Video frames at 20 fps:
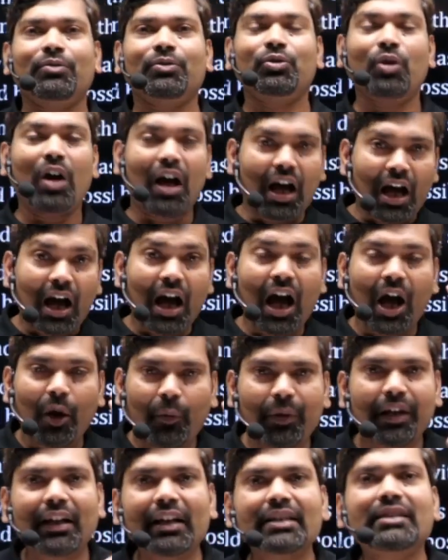So aa
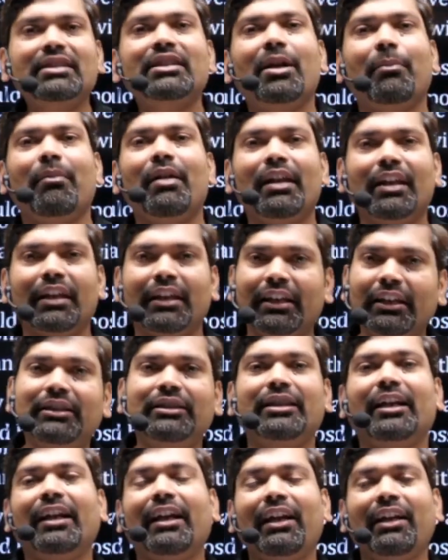awareness nammalli
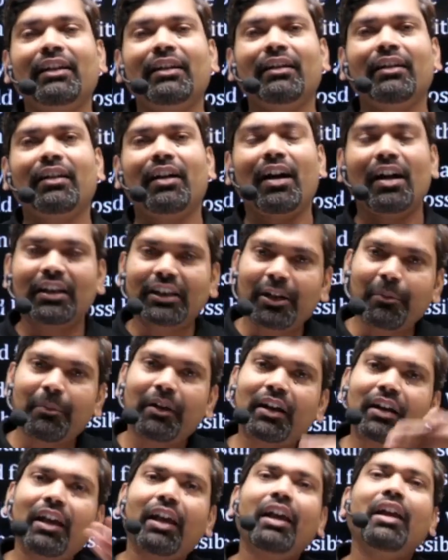iddre
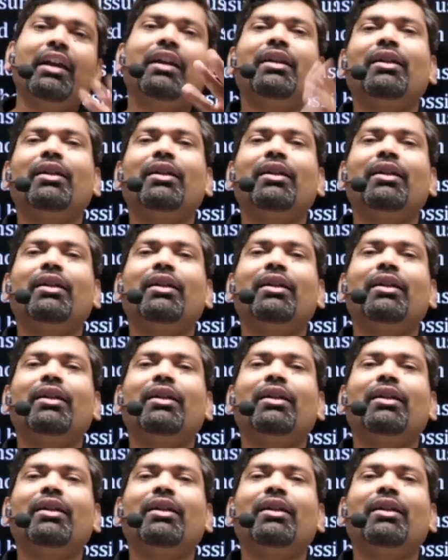ultimately